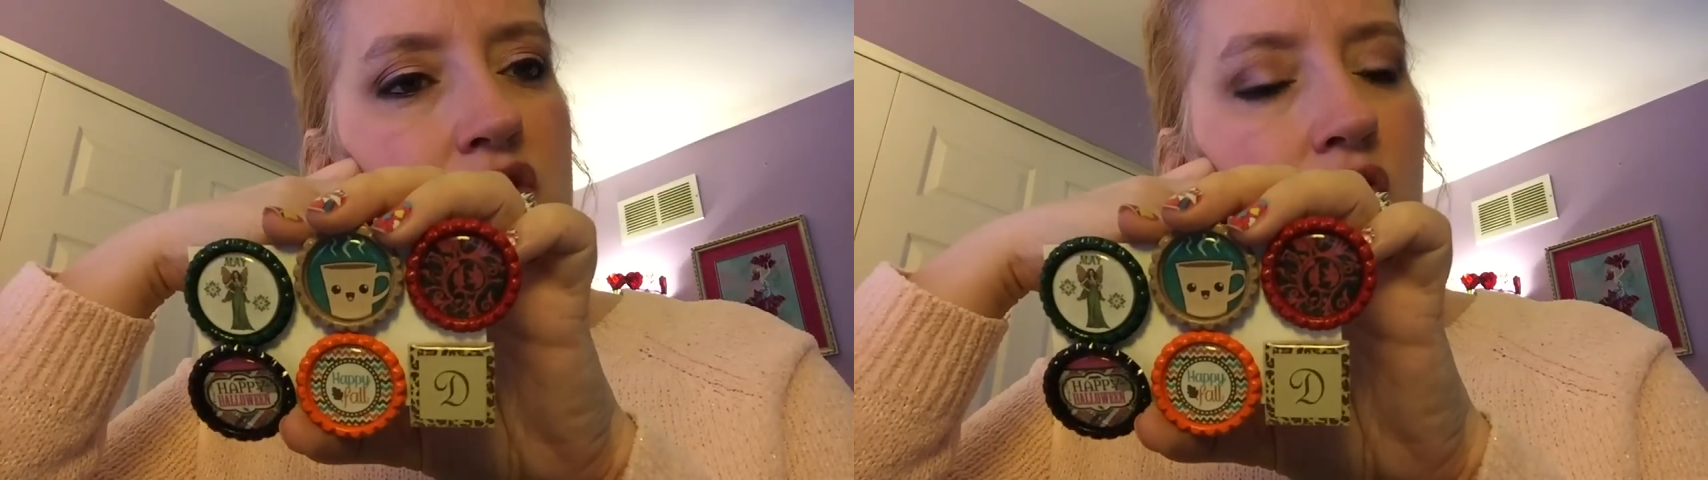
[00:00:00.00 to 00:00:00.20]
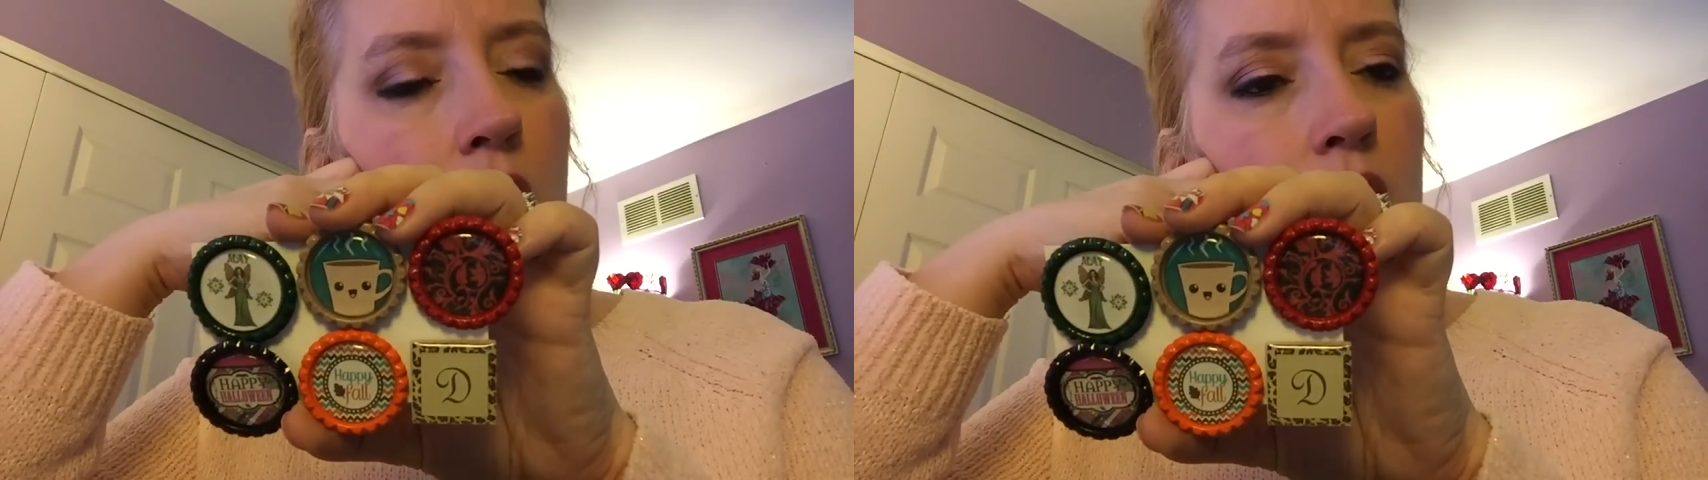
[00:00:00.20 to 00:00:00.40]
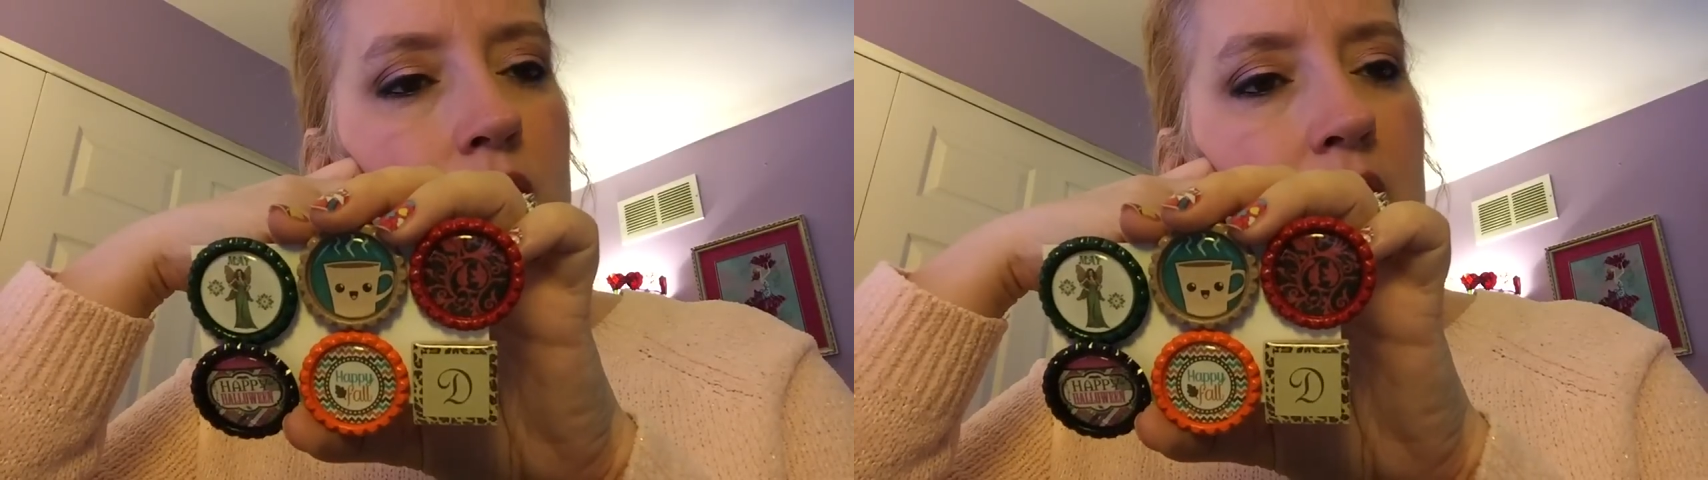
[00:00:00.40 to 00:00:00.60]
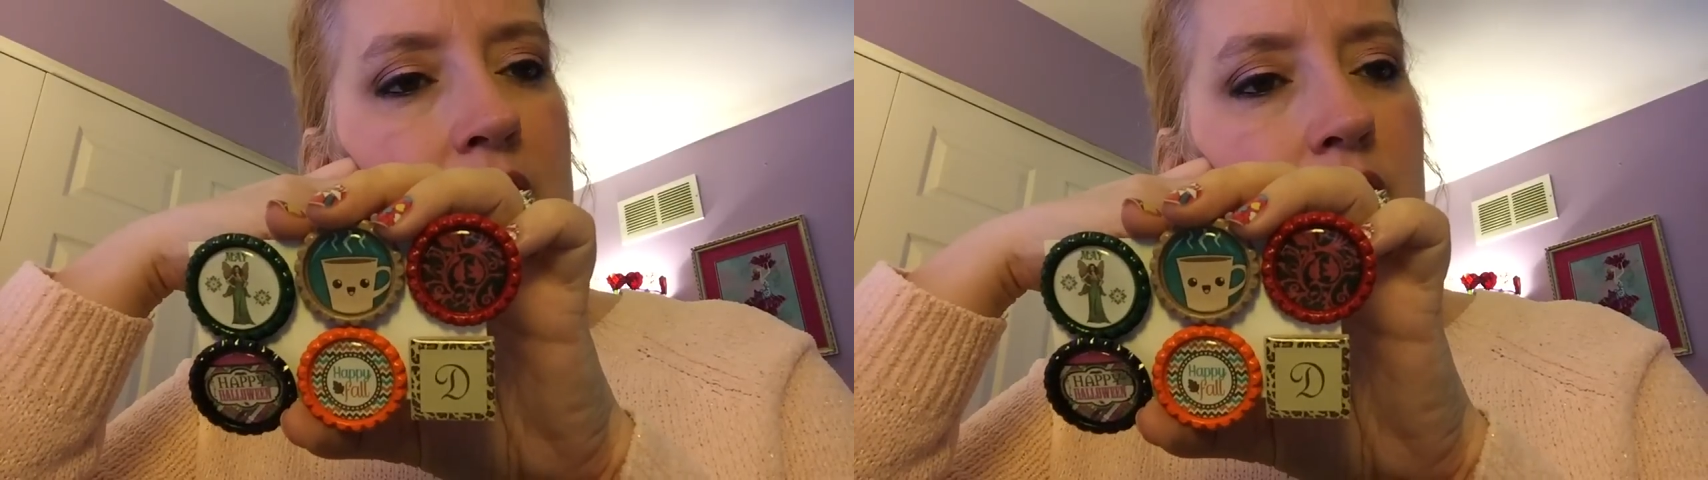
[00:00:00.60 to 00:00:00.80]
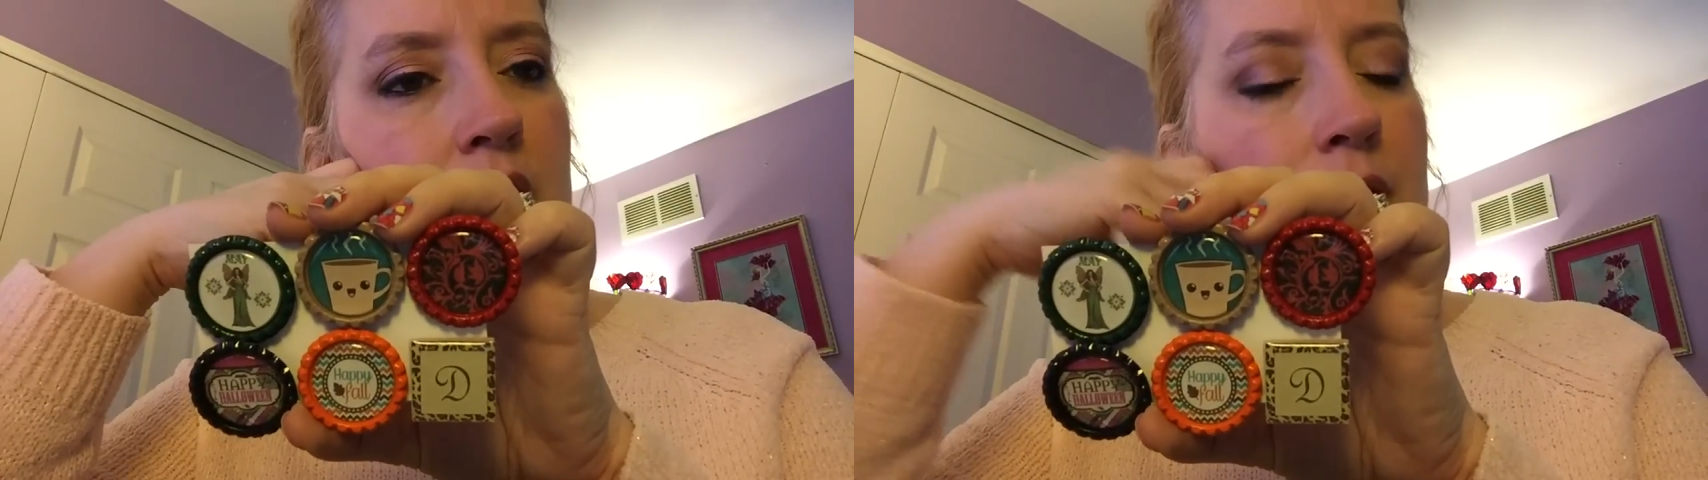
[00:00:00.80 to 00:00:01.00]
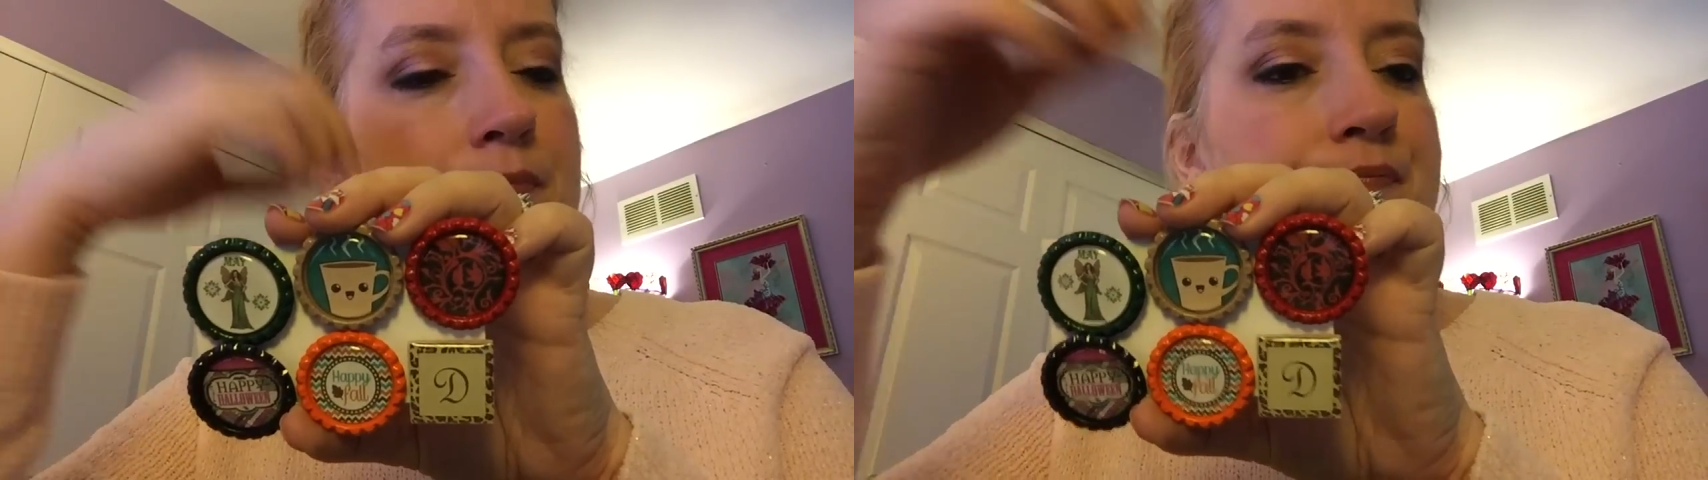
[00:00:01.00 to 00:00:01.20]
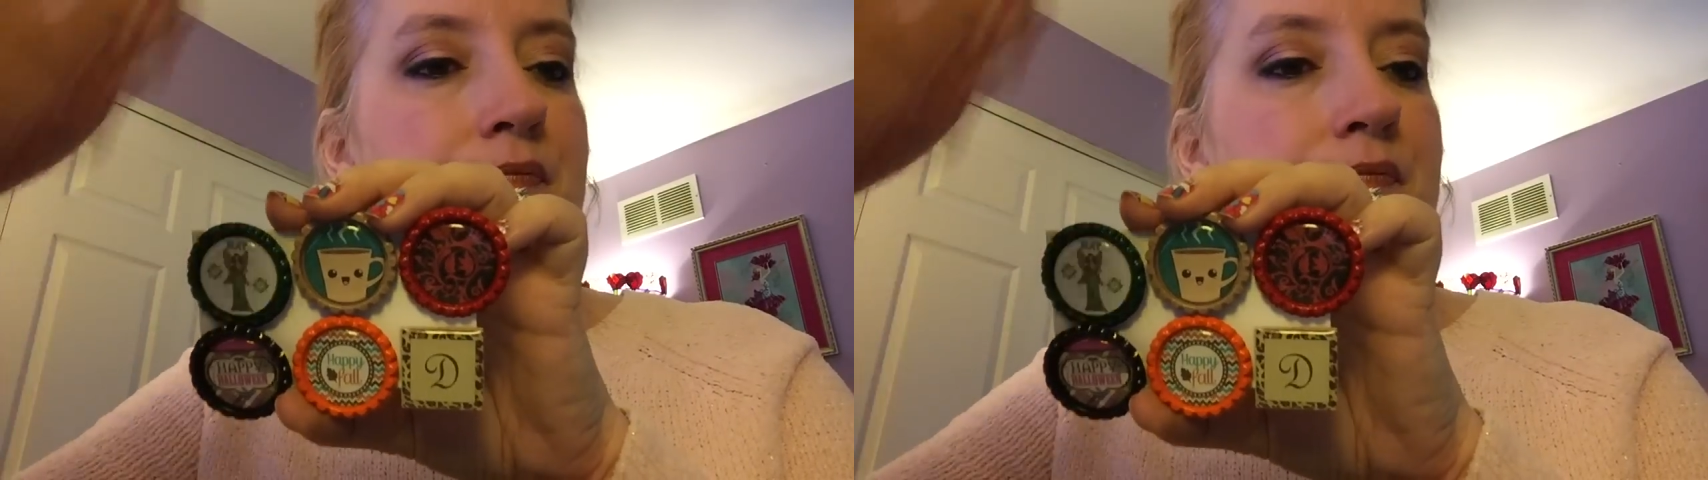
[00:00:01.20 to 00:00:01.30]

scroll. I don't know.